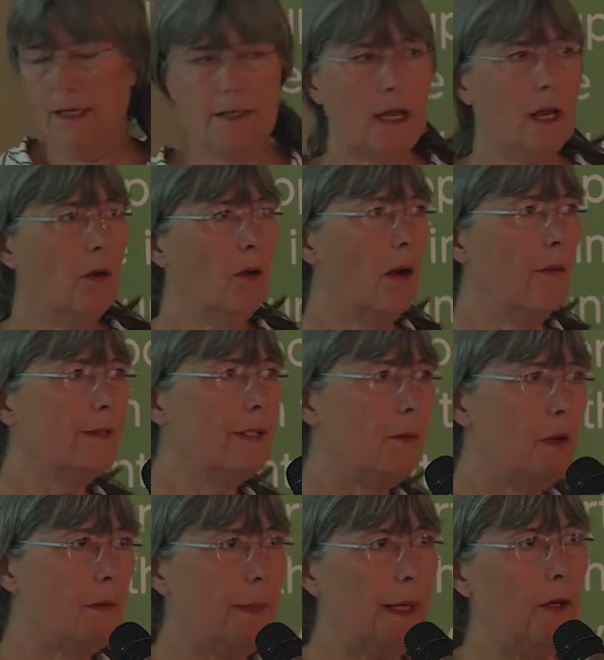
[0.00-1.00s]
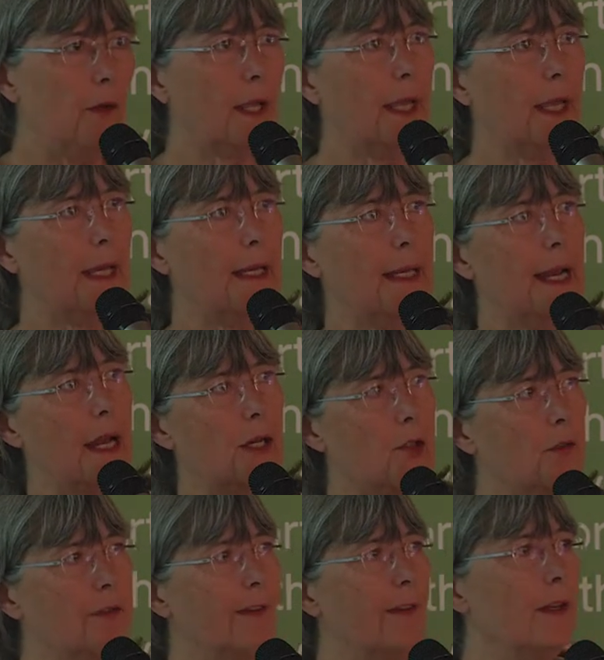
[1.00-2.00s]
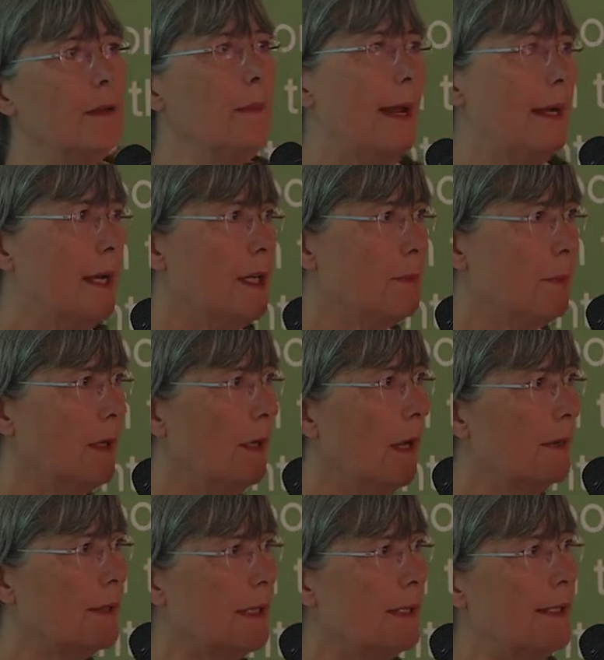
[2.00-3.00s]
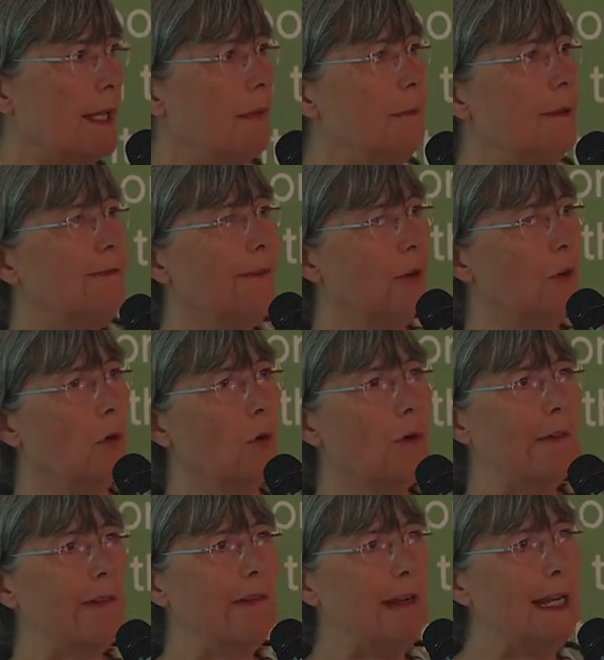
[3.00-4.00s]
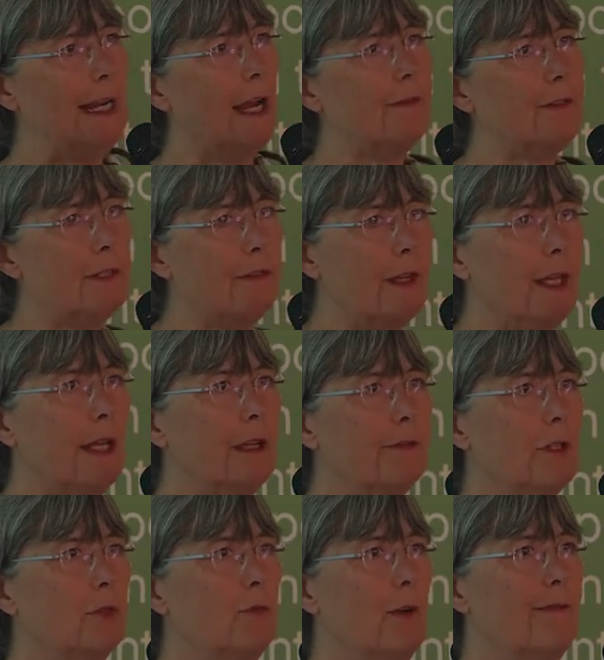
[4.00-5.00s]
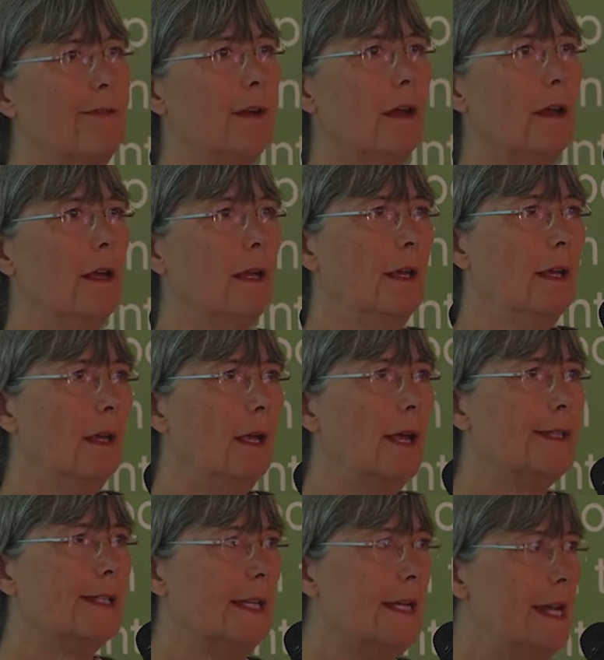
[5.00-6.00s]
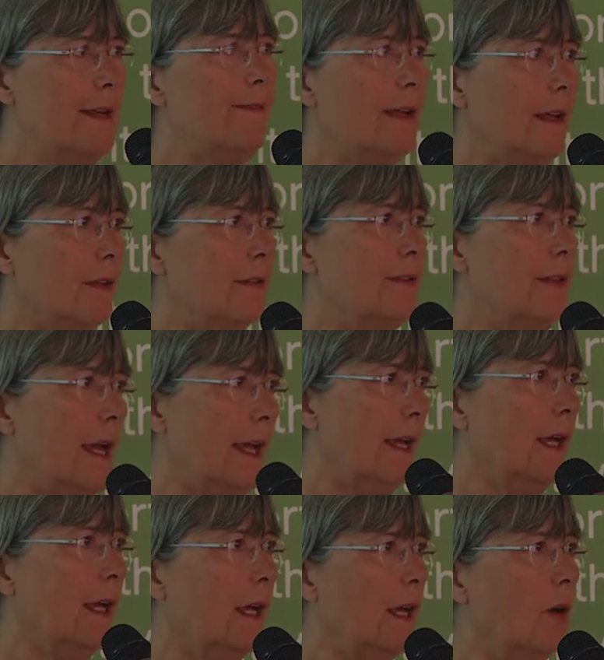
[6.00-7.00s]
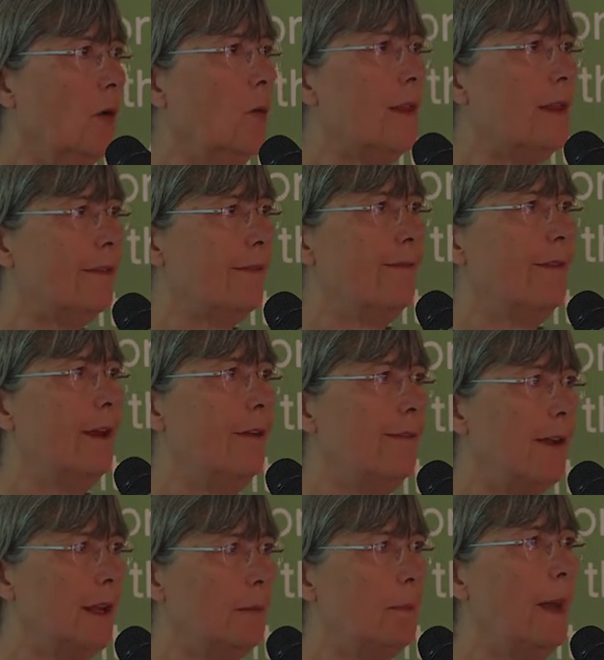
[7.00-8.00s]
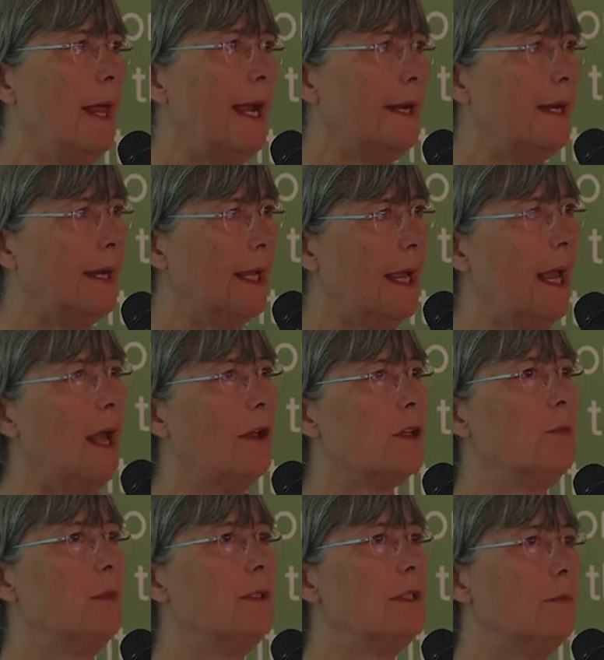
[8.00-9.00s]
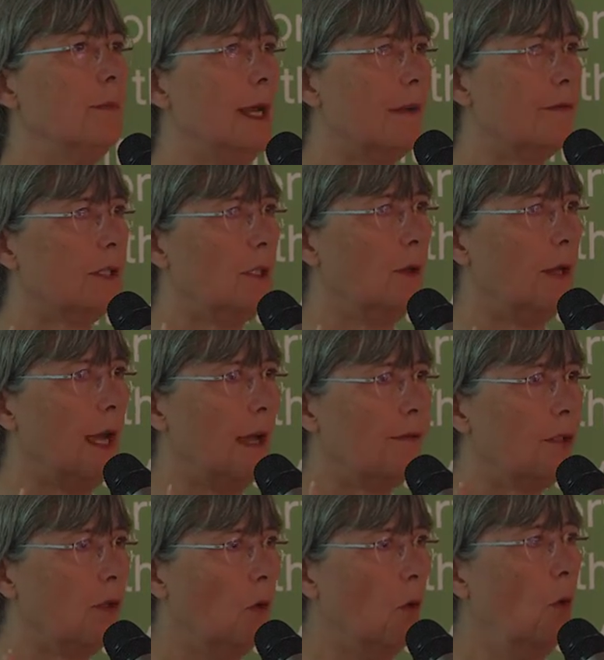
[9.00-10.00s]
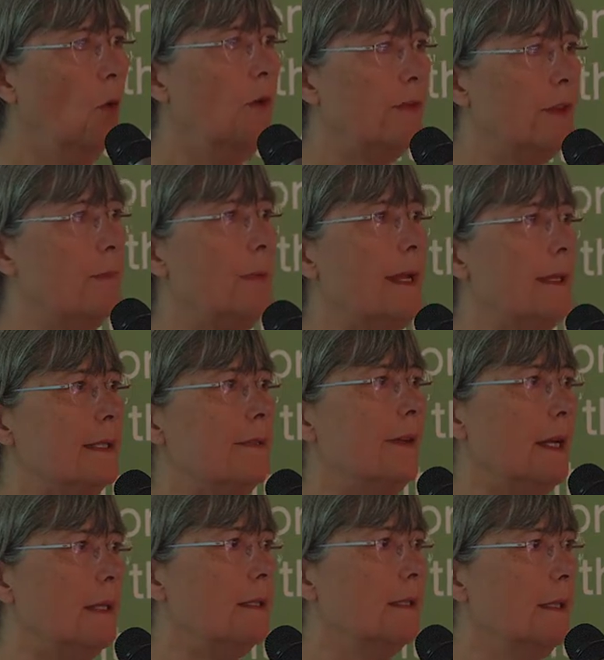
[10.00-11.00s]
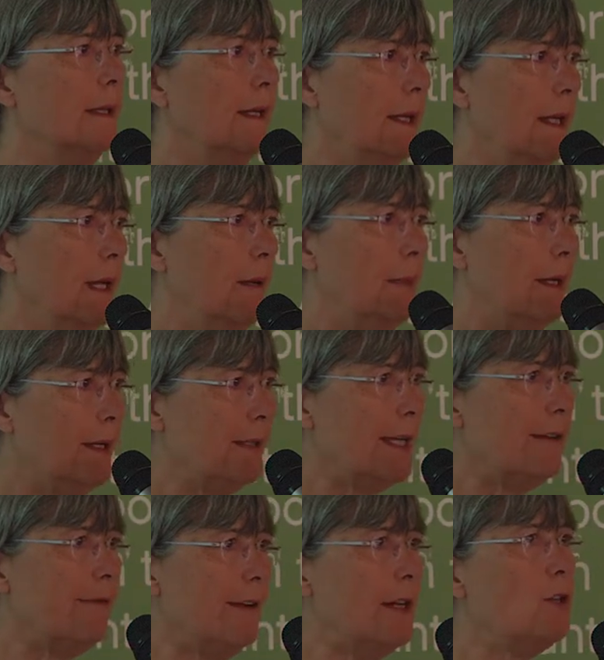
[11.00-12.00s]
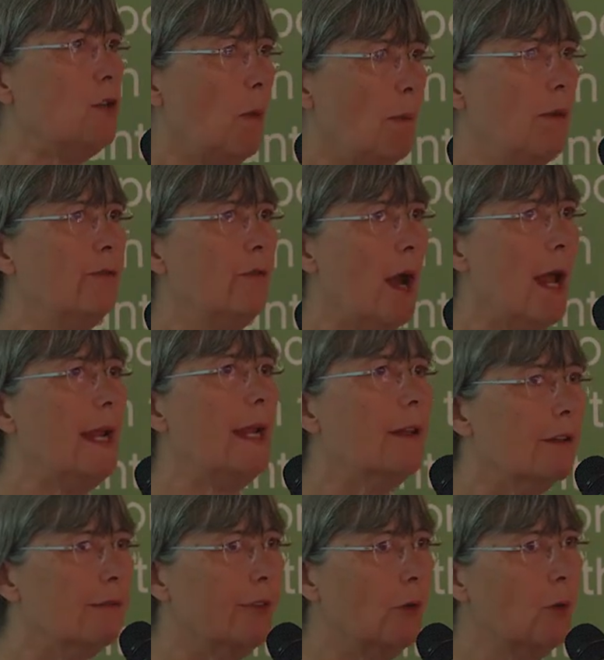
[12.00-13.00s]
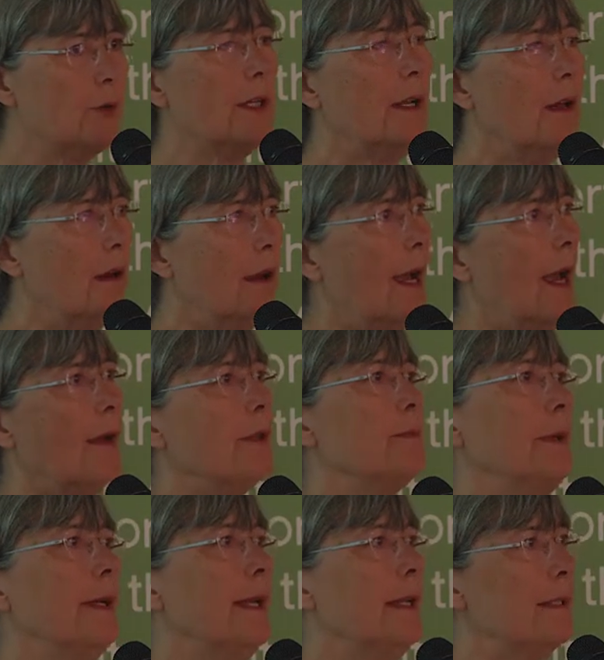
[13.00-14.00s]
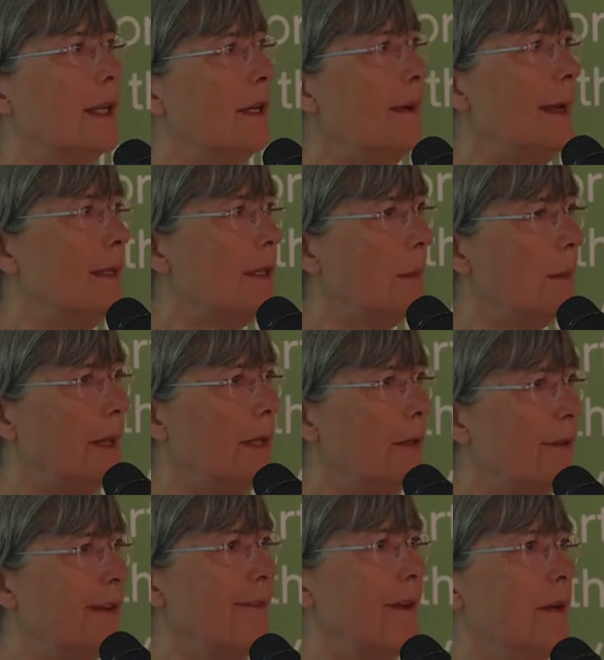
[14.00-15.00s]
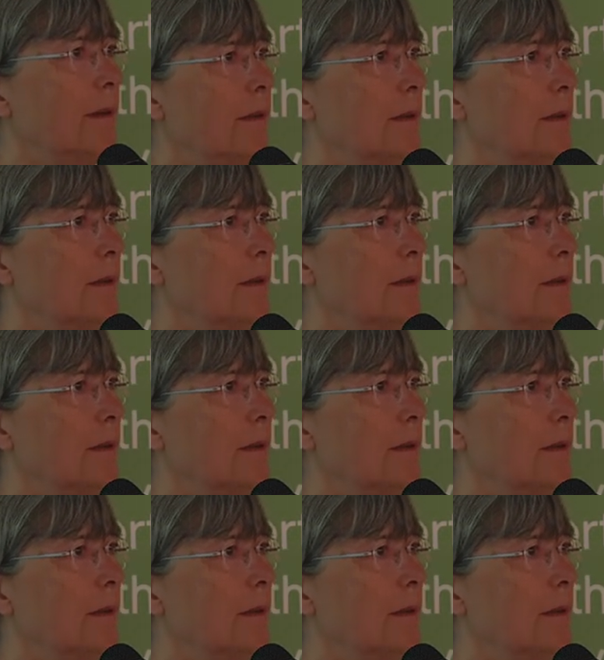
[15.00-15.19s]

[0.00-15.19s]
So obviously we've been looking at natural flood management. As I said before, we really have to think of the river as a living thing with a floodplain and a catchment, and we have to look after all of the bits of it. Because every drop of rain that falls in our catchment is going to end up in the river.